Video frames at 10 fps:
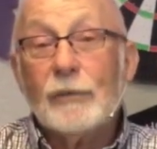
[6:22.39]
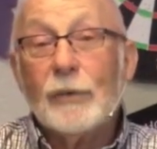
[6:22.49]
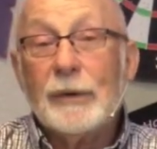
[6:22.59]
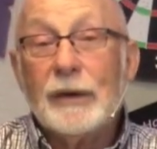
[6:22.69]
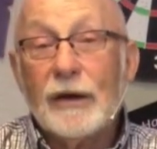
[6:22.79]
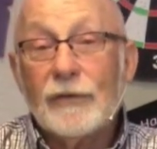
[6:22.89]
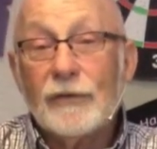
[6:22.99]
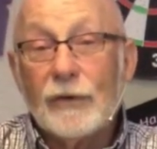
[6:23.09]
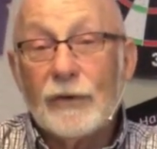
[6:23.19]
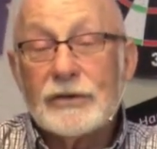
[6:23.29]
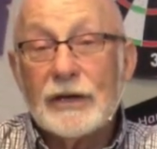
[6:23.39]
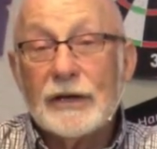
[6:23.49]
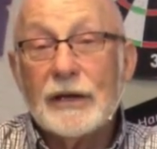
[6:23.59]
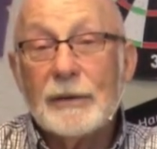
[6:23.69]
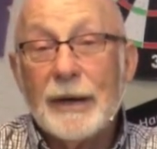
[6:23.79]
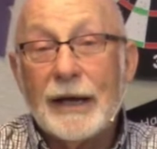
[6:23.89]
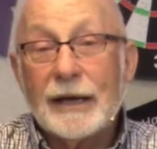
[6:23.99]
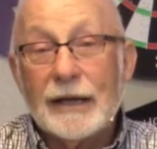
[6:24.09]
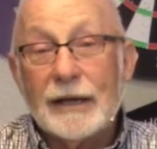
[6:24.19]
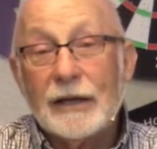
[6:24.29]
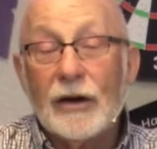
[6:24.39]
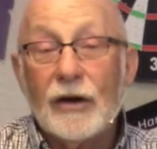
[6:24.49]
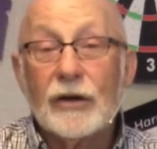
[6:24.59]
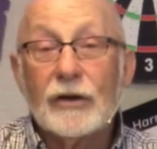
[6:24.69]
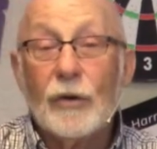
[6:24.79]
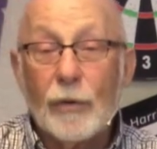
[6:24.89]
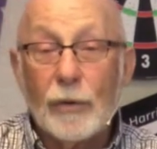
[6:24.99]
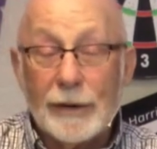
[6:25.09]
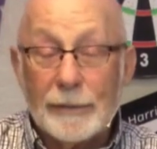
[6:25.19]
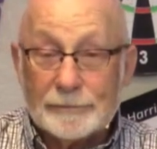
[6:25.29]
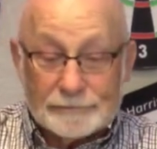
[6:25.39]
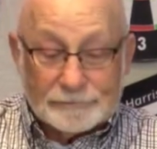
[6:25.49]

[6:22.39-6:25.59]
will be our first Sunday back in the auditorium.